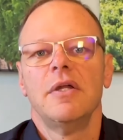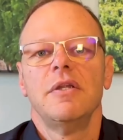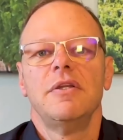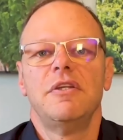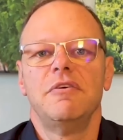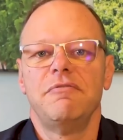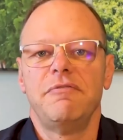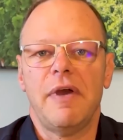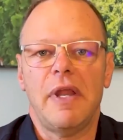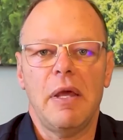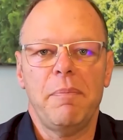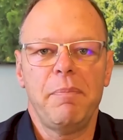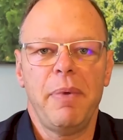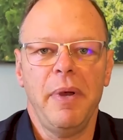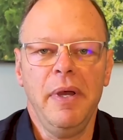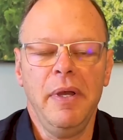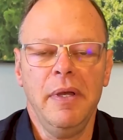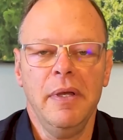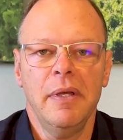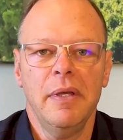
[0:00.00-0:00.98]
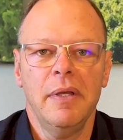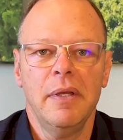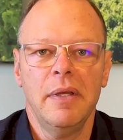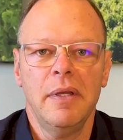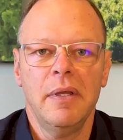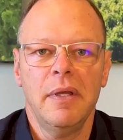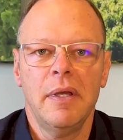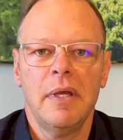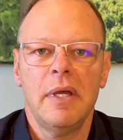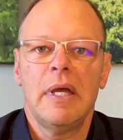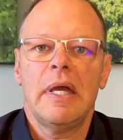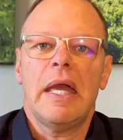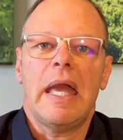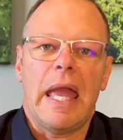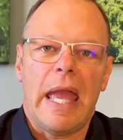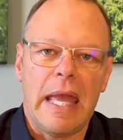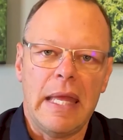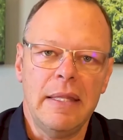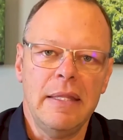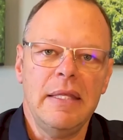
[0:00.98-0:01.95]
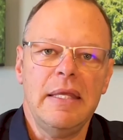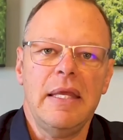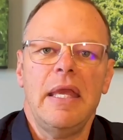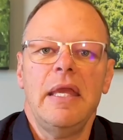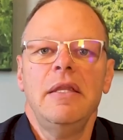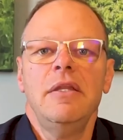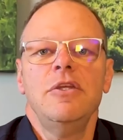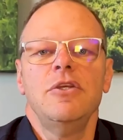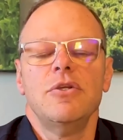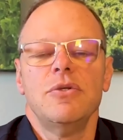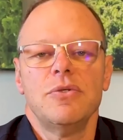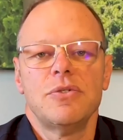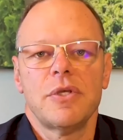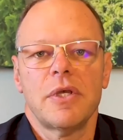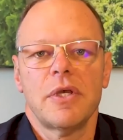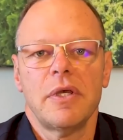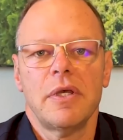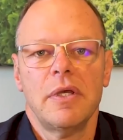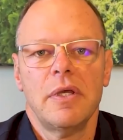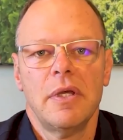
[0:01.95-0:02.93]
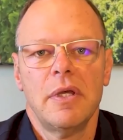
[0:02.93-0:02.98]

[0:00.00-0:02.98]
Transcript: developer and the end user